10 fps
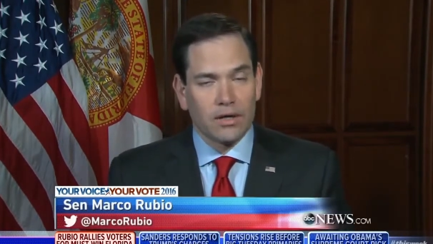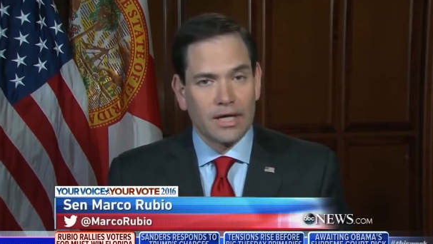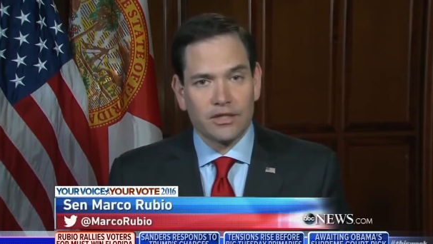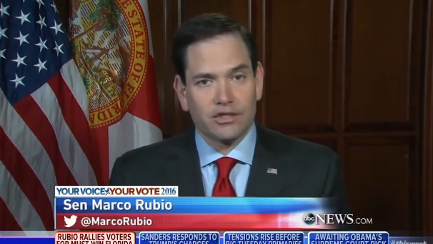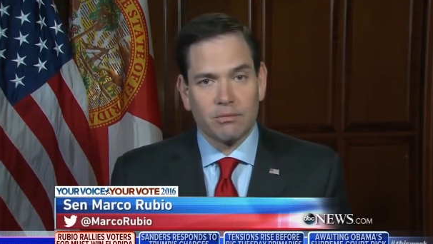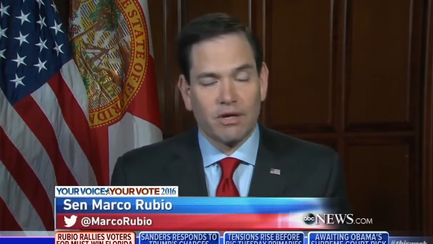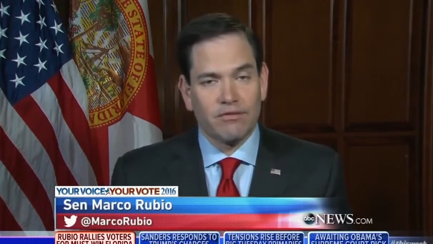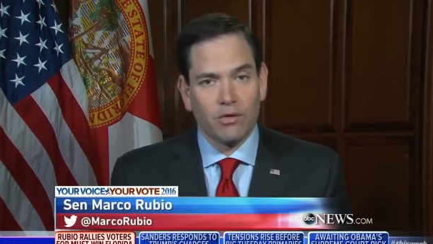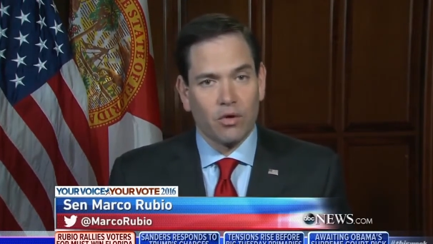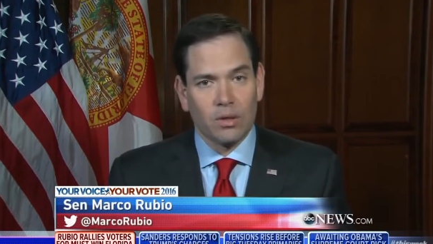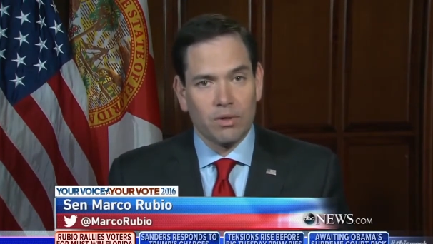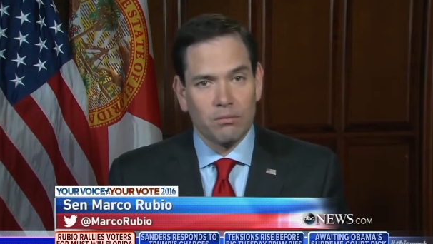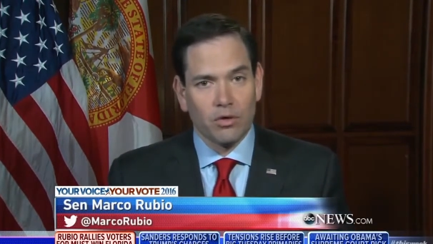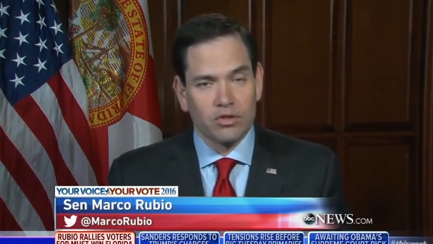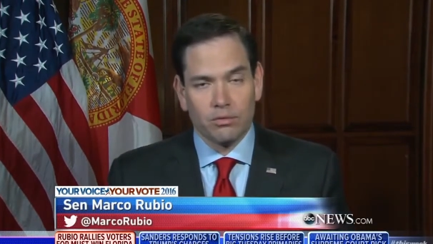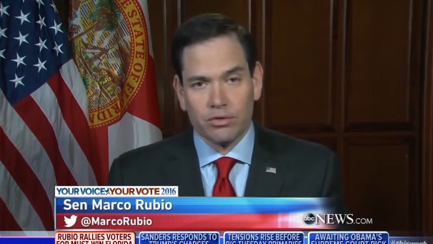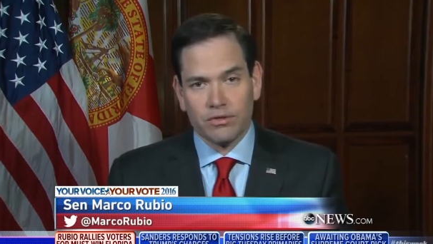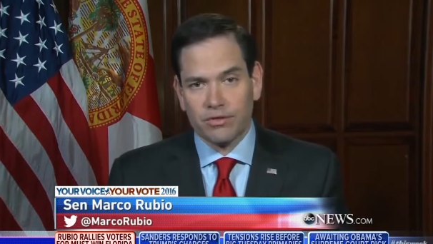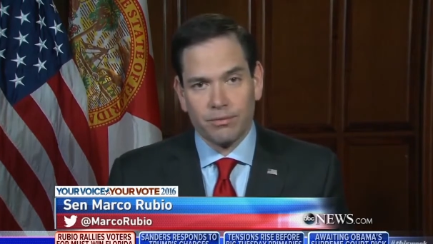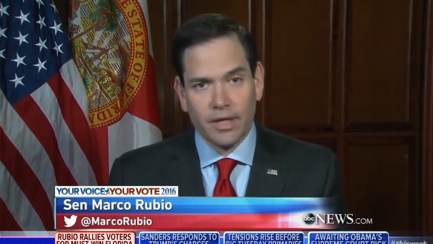not just about Florida, but multiple
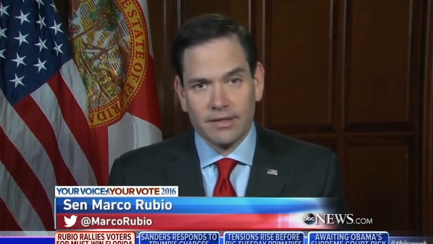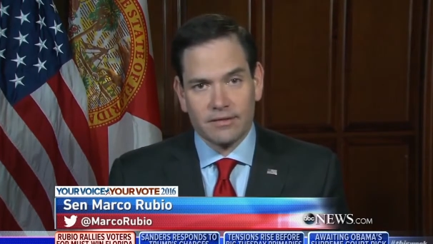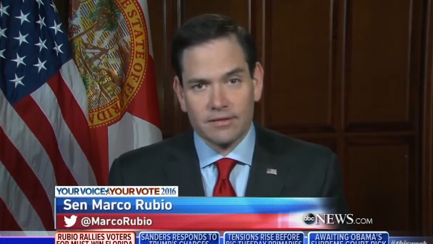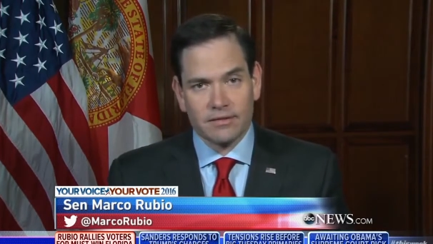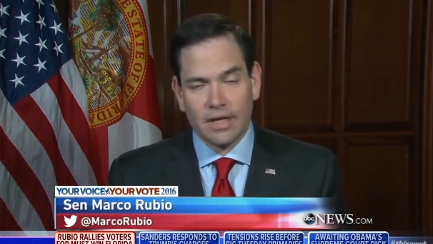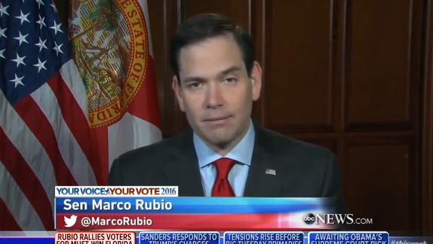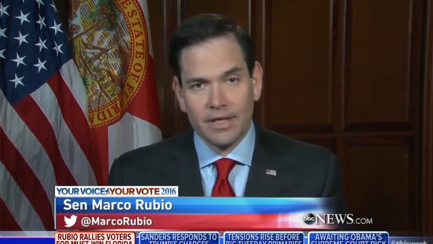different places. I mean,